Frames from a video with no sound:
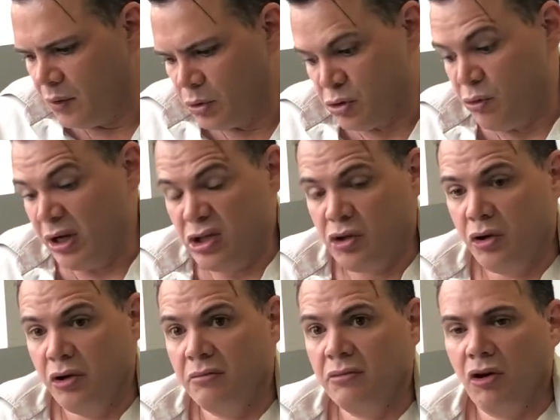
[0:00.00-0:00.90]
Wasn't really
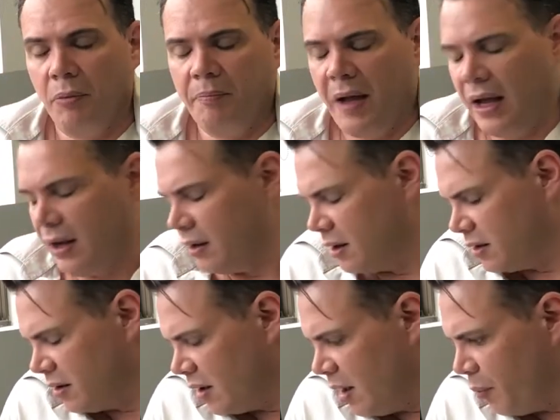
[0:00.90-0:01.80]
suited. Got back
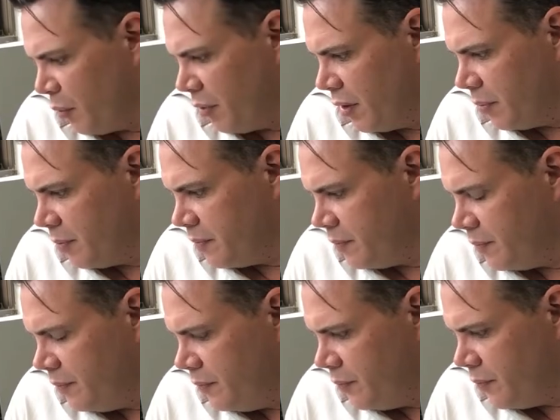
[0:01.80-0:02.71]
at Canberra in
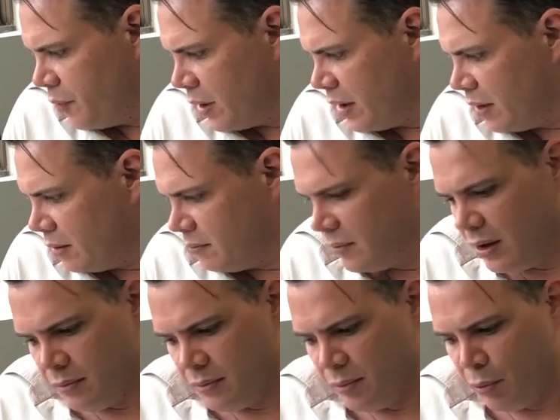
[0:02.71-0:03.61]

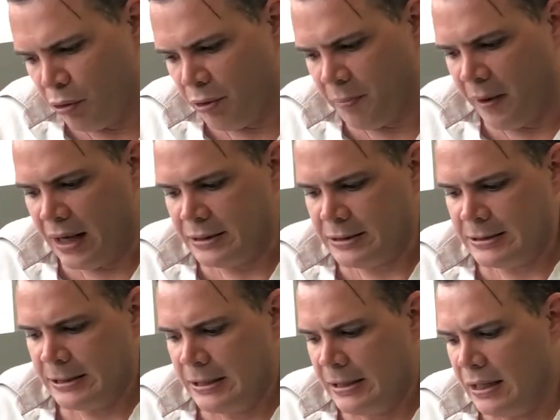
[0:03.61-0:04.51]
a moderate pace.